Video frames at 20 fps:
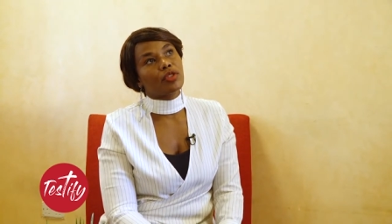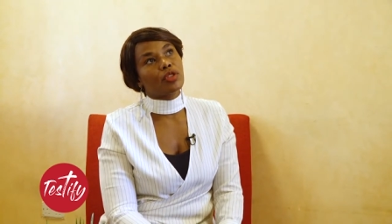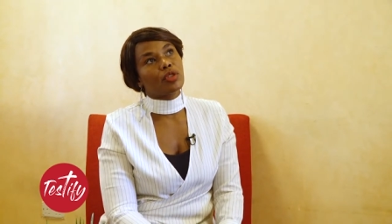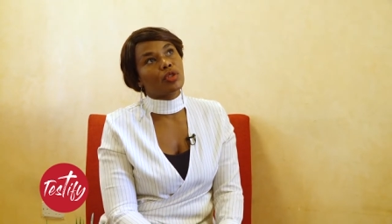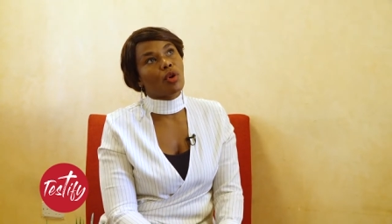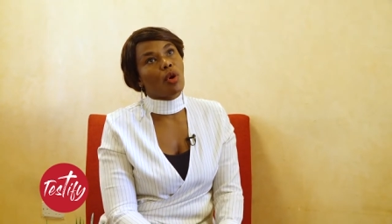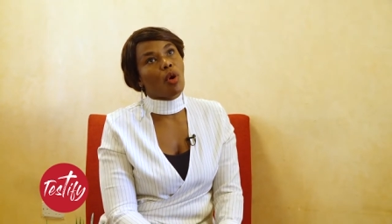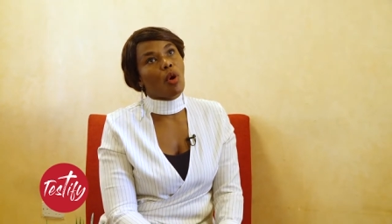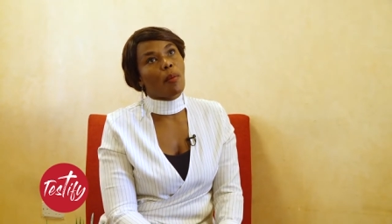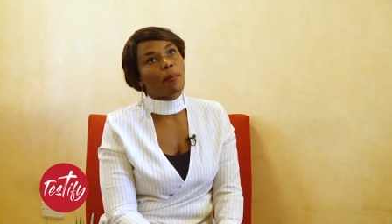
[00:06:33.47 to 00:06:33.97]

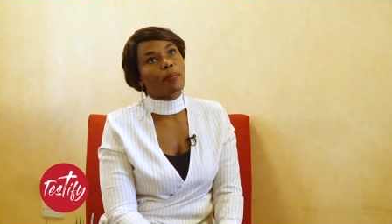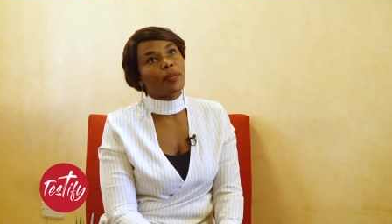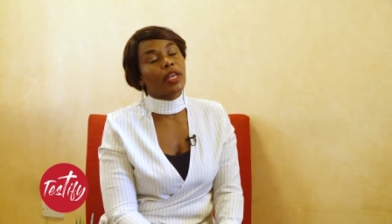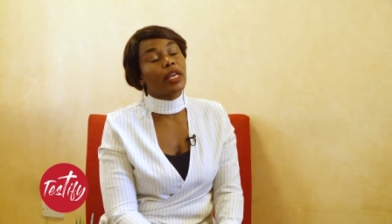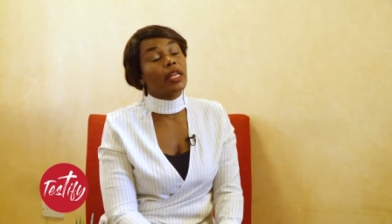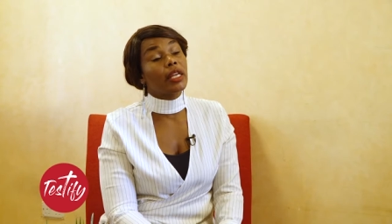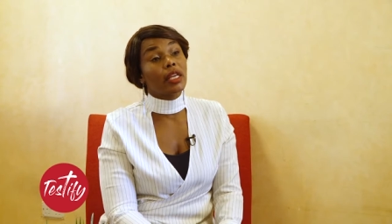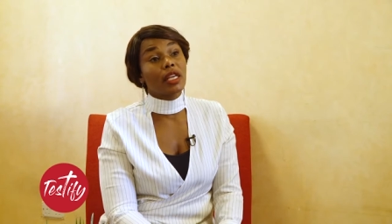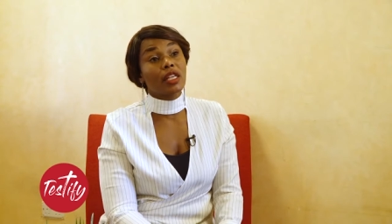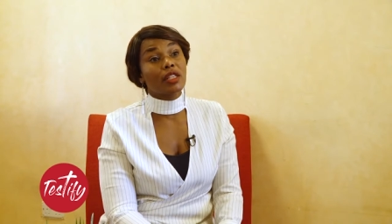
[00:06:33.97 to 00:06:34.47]
So
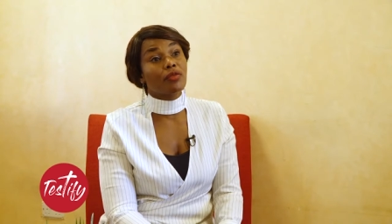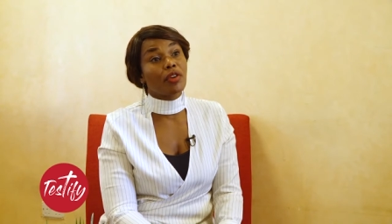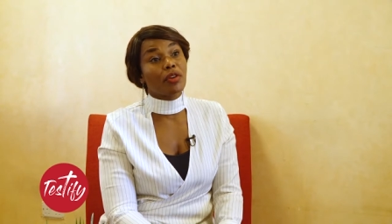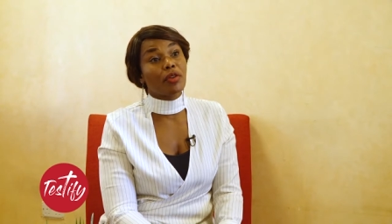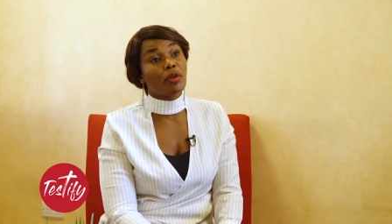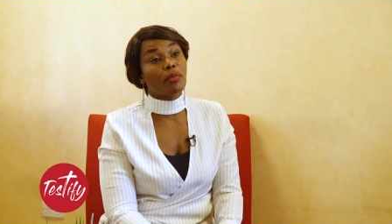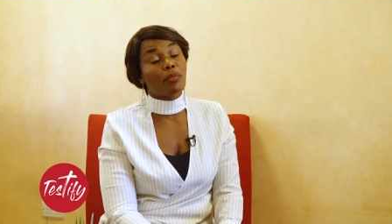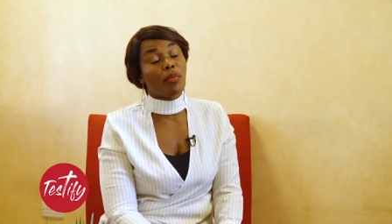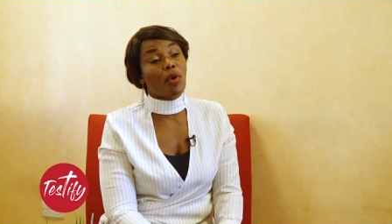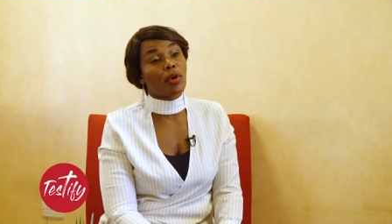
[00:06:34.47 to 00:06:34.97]
healing is
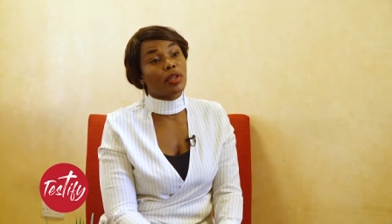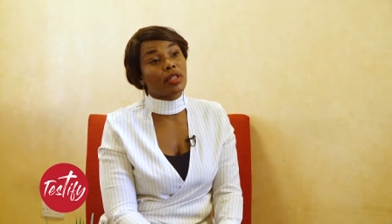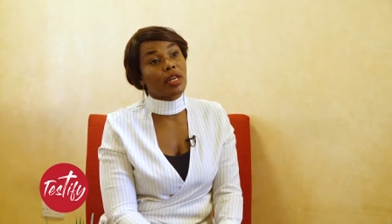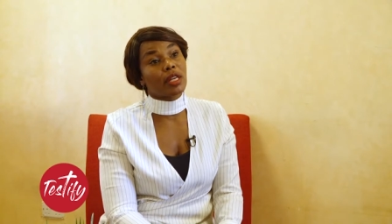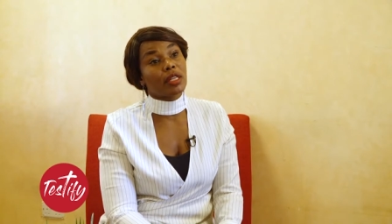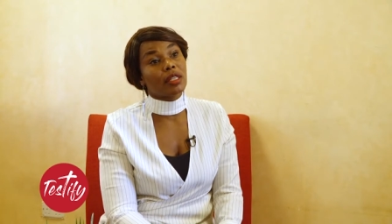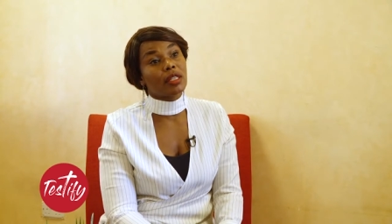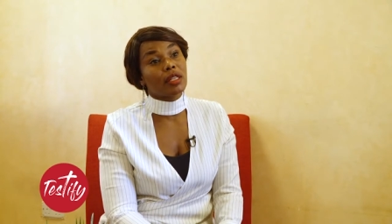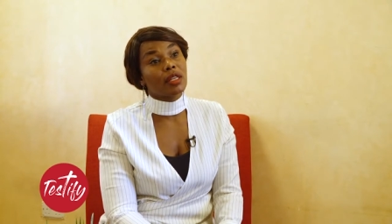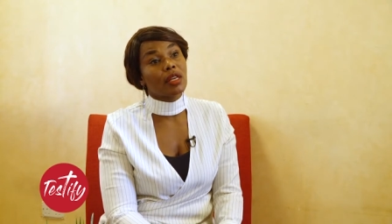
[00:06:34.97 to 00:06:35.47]
very
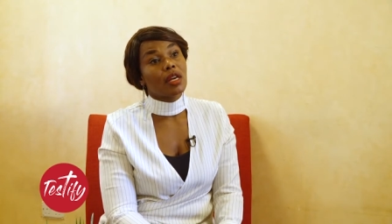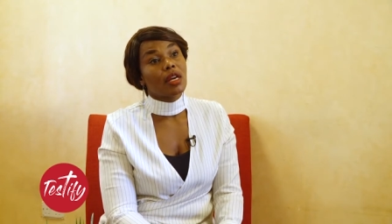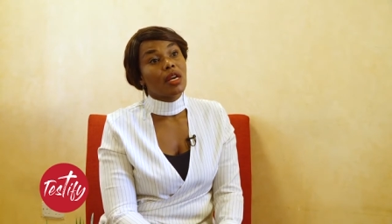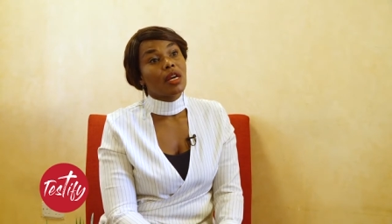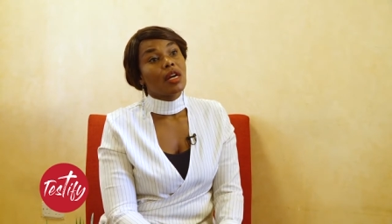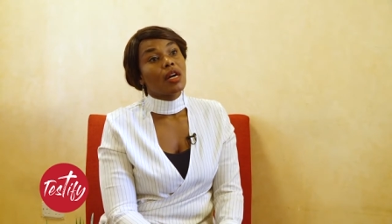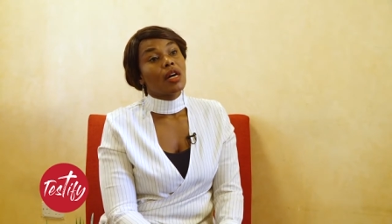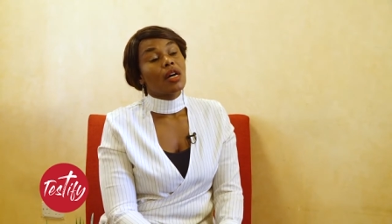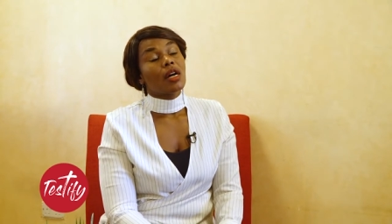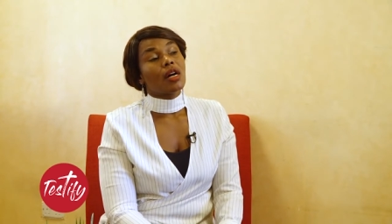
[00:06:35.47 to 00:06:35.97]
important
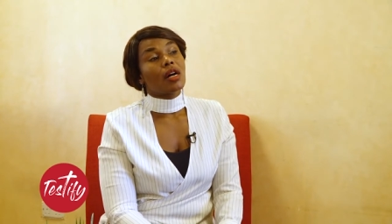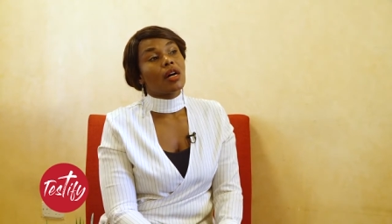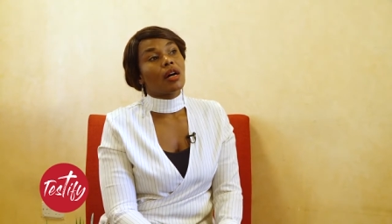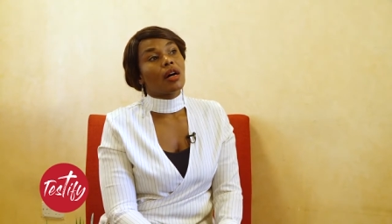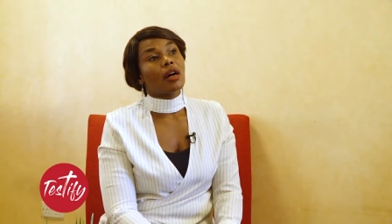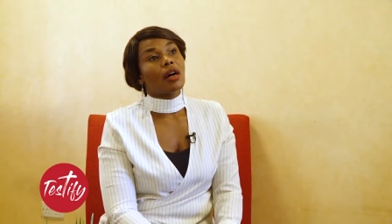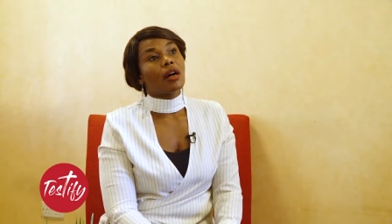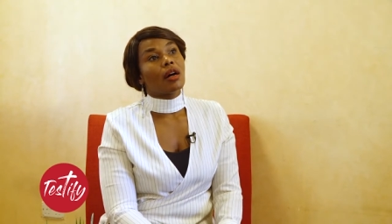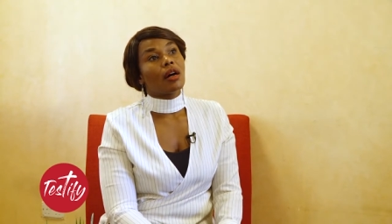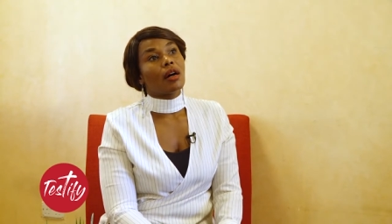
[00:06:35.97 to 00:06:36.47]

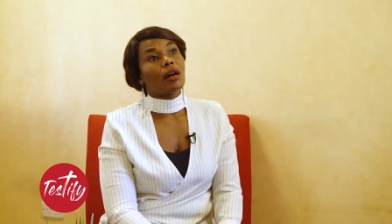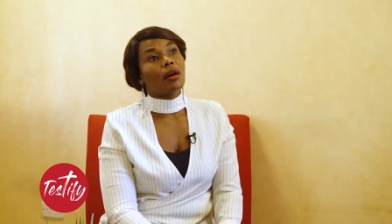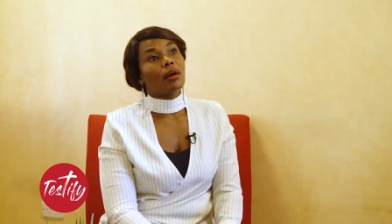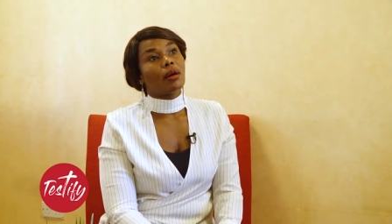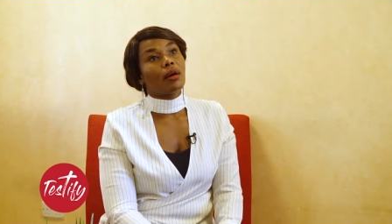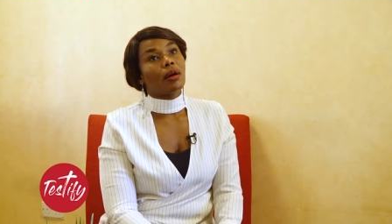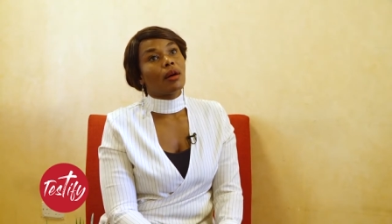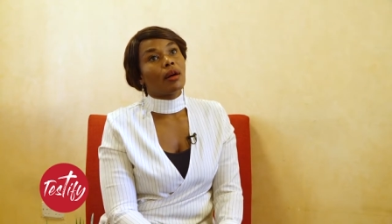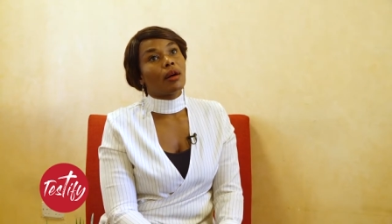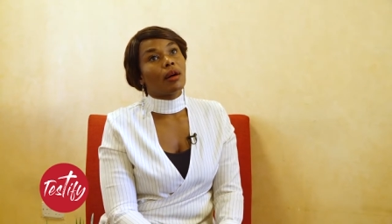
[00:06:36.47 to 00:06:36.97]

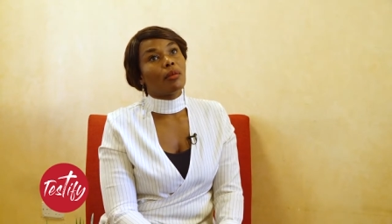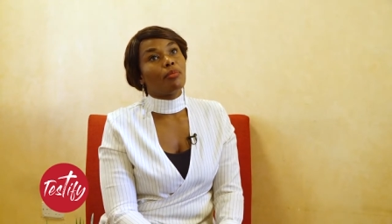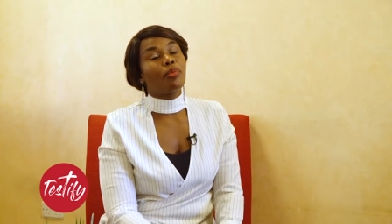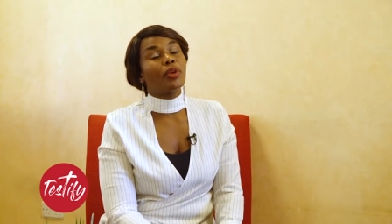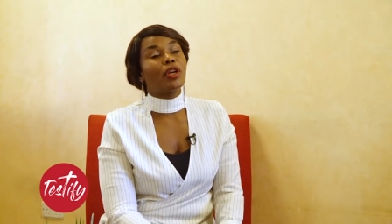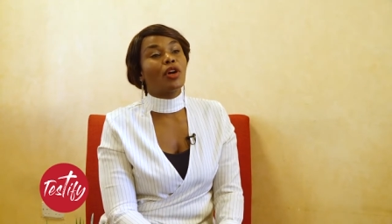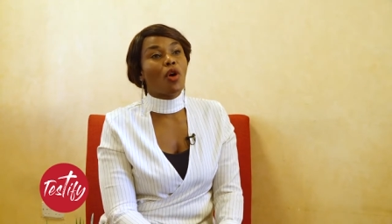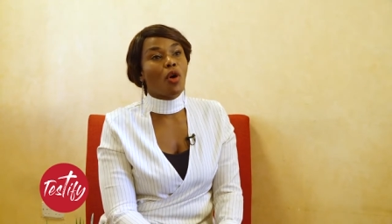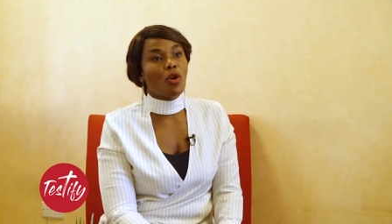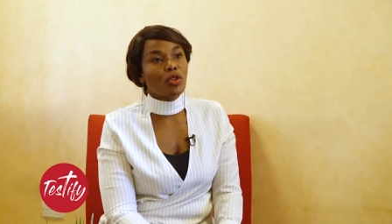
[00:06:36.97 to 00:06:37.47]

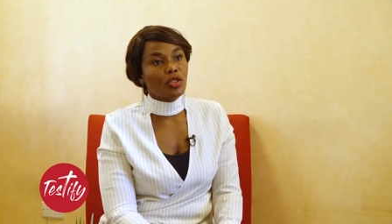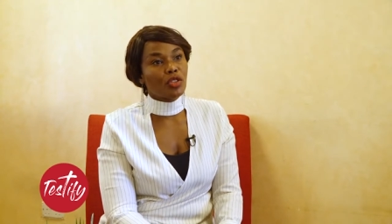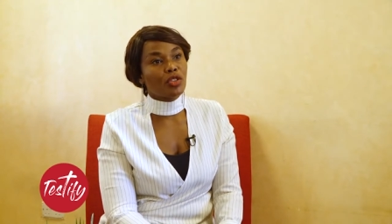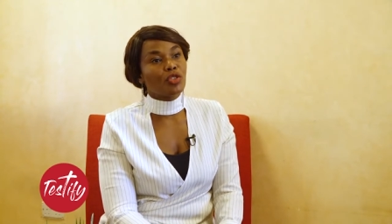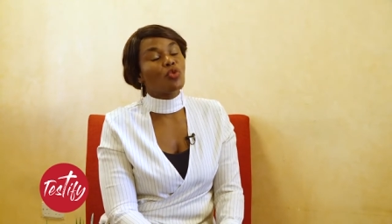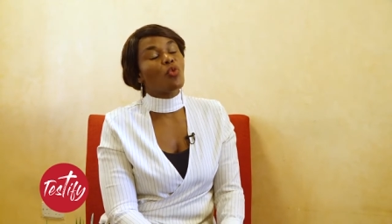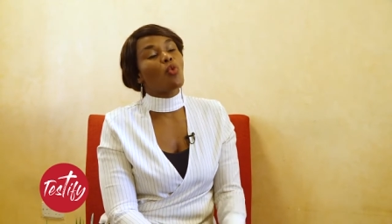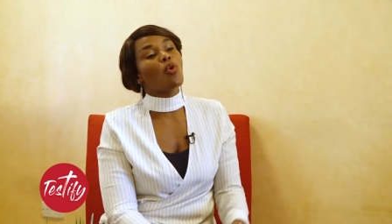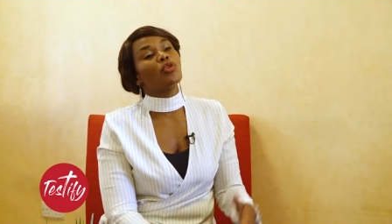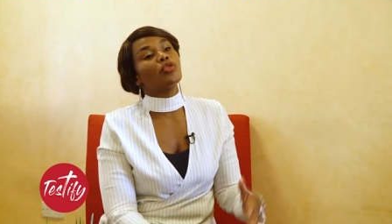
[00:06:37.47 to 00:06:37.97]
because
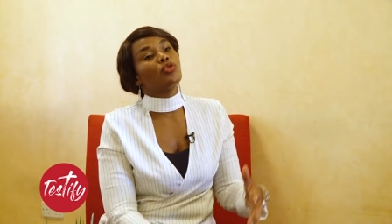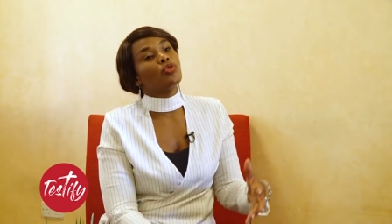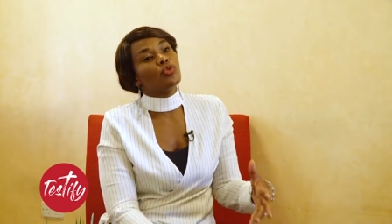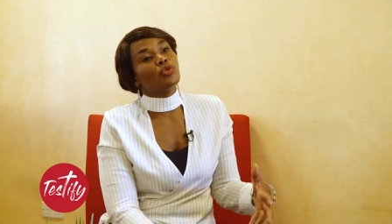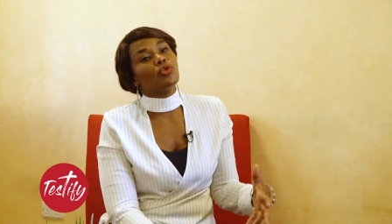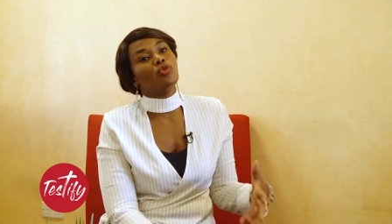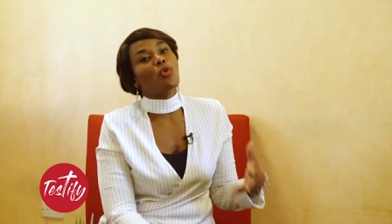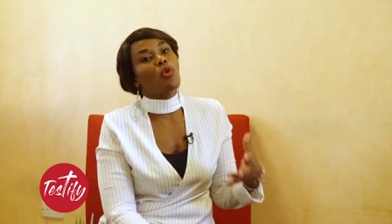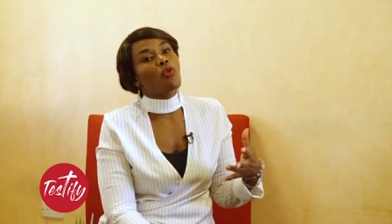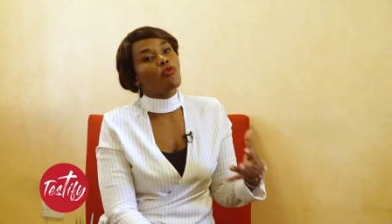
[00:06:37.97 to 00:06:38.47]

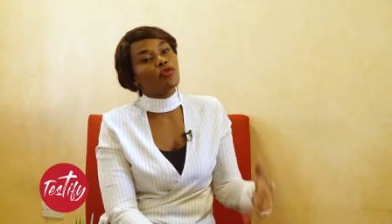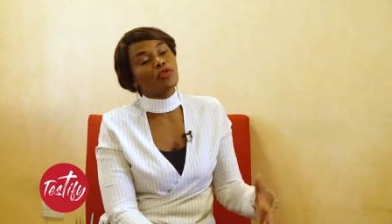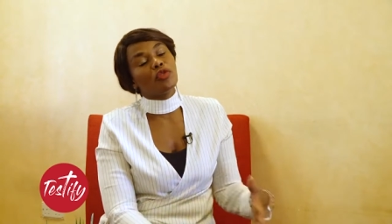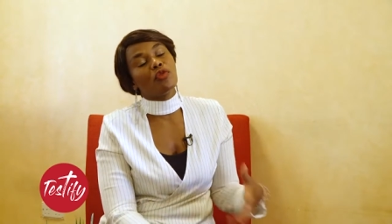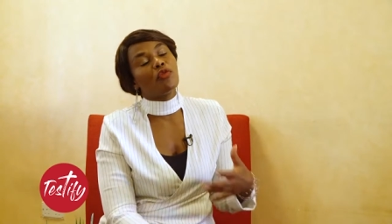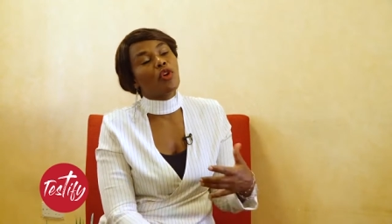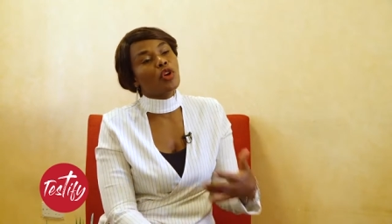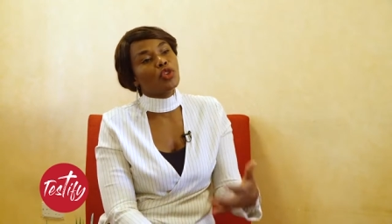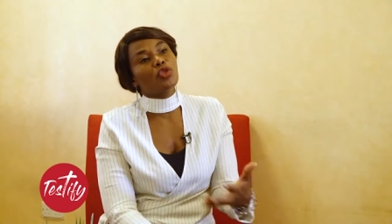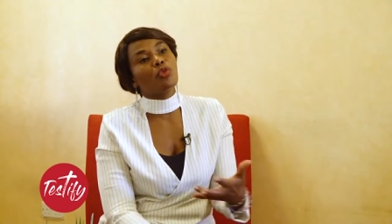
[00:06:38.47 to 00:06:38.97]

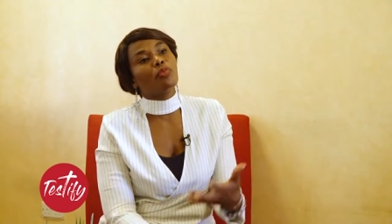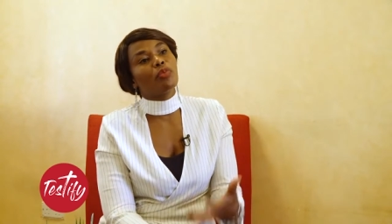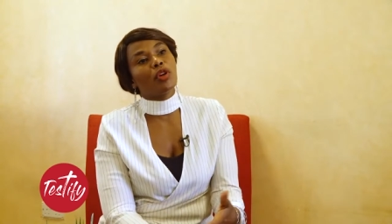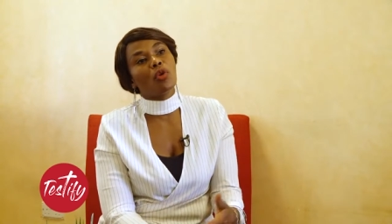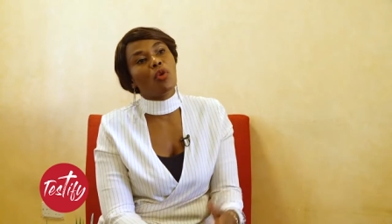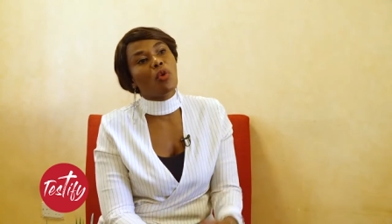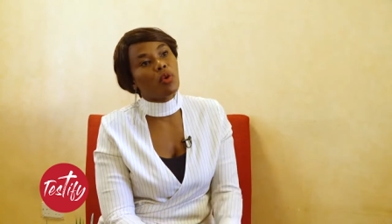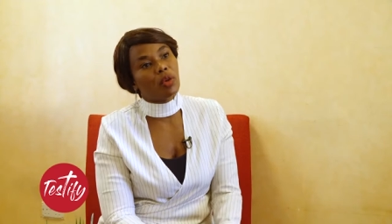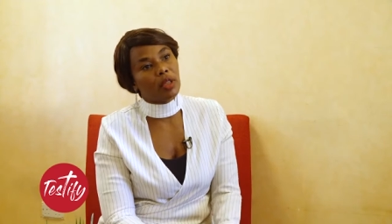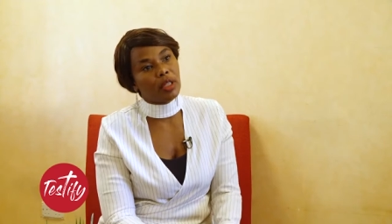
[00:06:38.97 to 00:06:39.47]
you've got to be
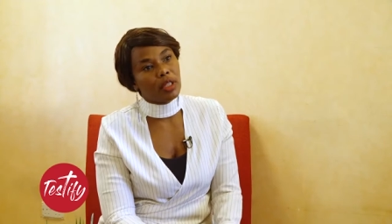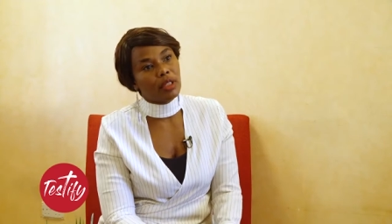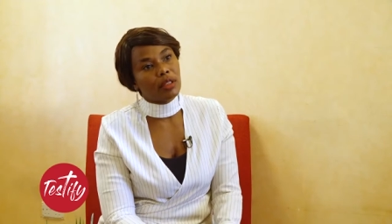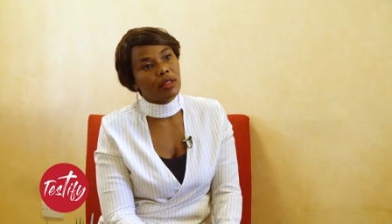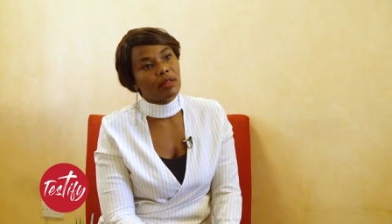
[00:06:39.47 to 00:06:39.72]
whole